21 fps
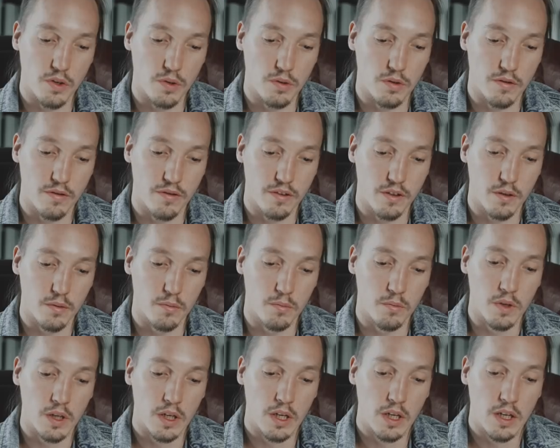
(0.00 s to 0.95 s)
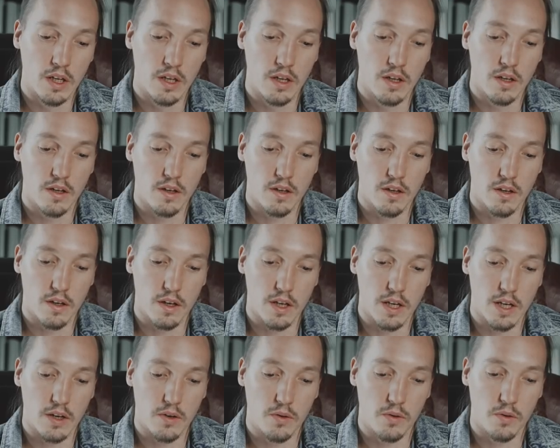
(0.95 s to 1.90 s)
short film
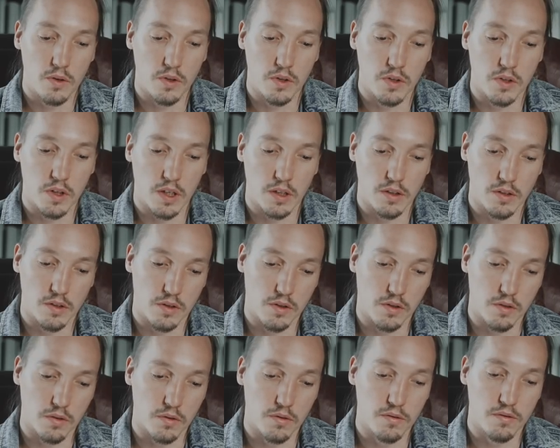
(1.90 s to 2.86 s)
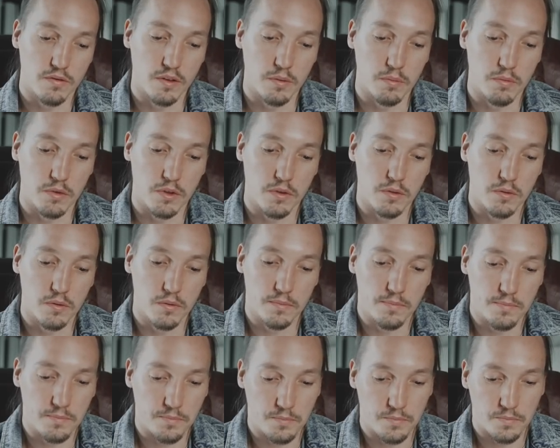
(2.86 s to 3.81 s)
or should I just go to film school?
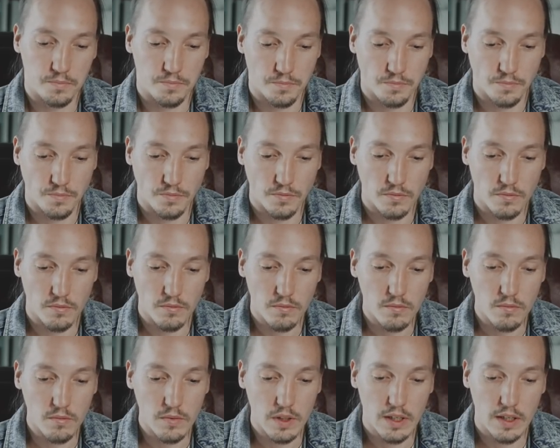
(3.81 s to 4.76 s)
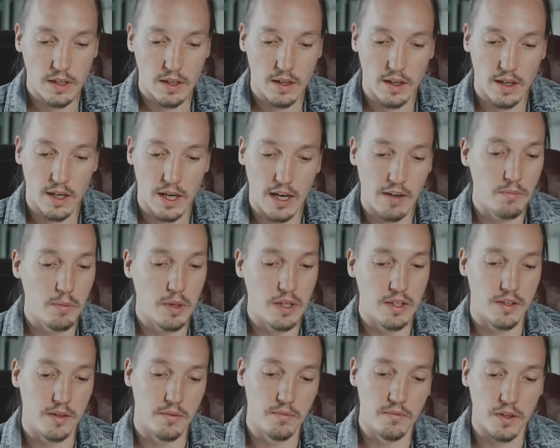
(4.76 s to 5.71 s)
I've
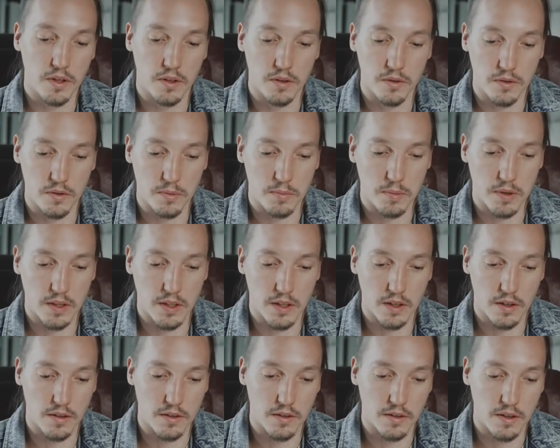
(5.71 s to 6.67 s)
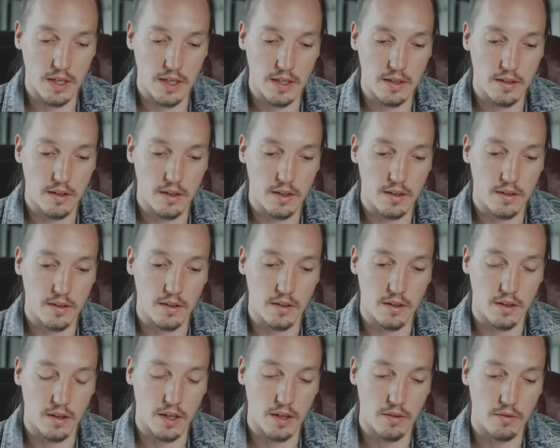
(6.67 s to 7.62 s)
made some videos, but not at
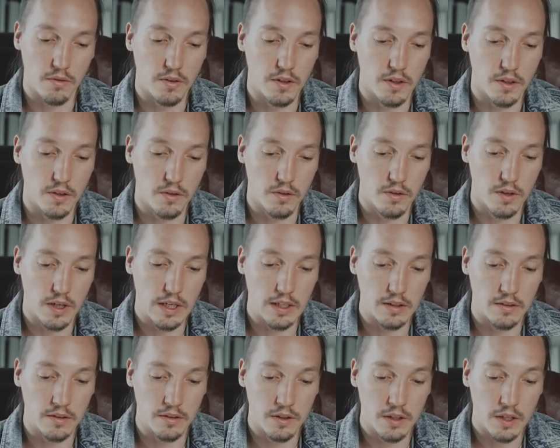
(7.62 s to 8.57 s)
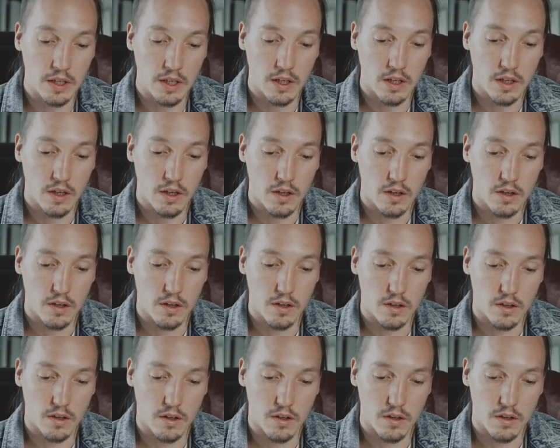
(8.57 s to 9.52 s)
the level that you're at.
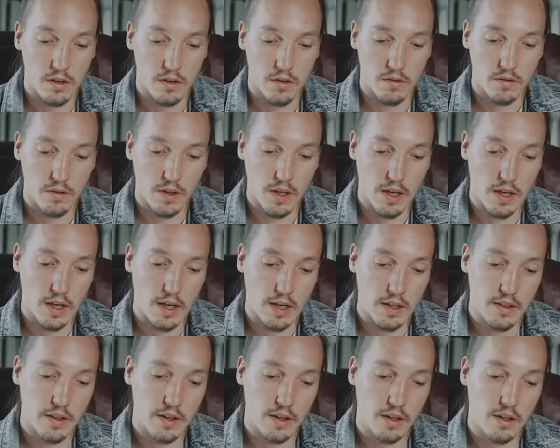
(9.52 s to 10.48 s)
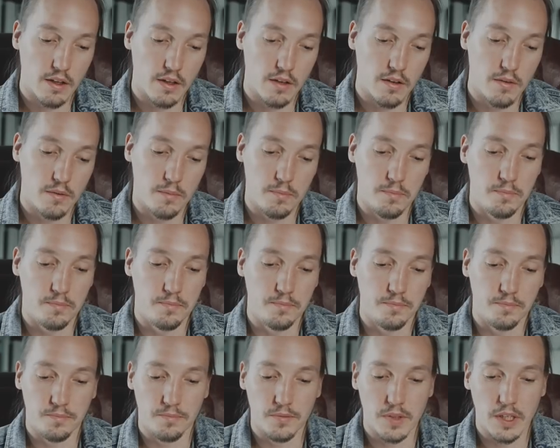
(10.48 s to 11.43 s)
Yeah, I think
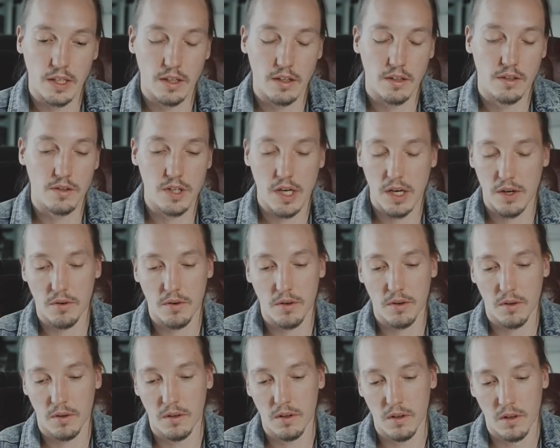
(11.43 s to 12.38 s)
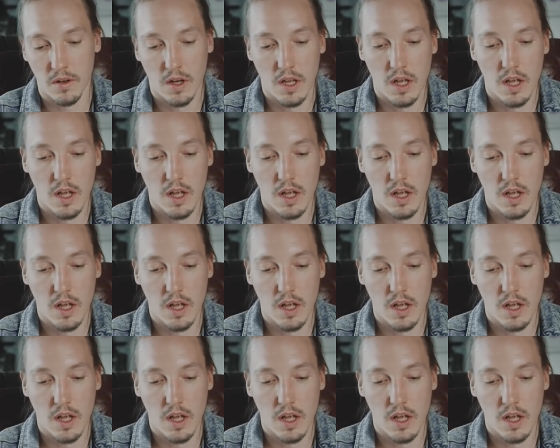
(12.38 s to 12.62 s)
in general,